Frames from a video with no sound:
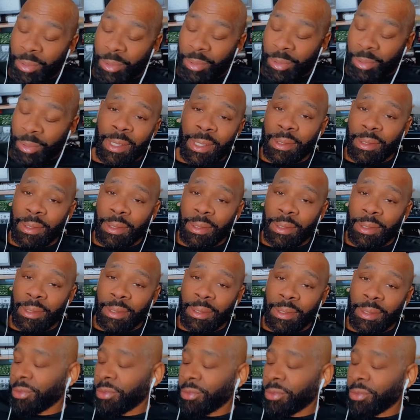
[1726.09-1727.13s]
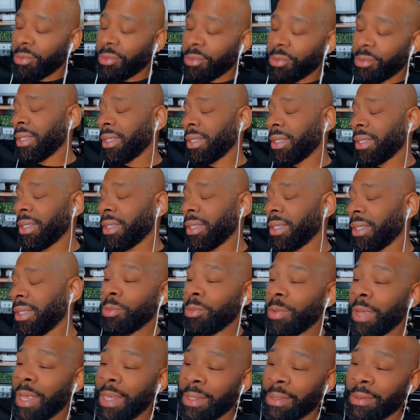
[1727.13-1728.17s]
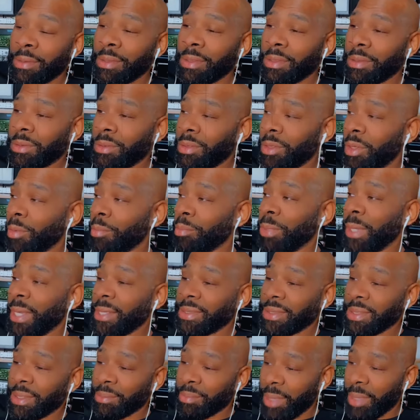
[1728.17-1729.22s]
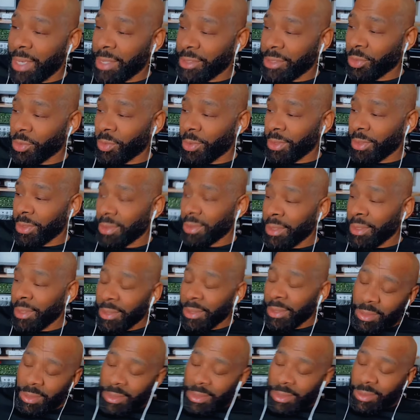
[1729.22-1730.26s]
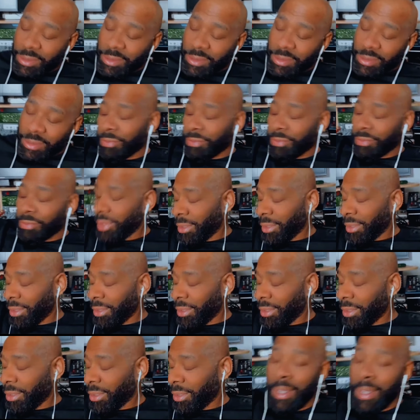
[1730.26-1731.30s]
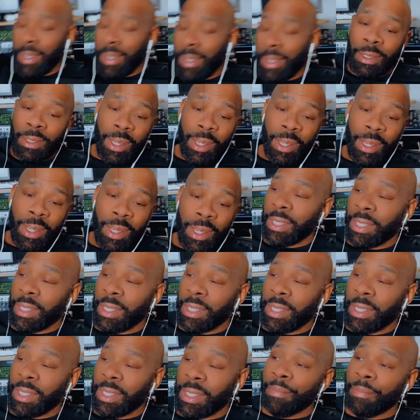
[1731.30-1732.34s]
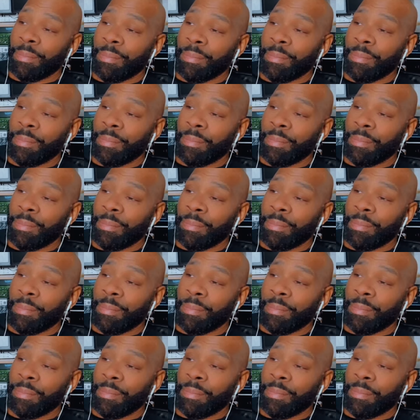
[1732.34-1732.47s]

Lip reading: Like thank you for coming through and, you know, blessing my joint this evening. Yeah, man. Hey, stay up.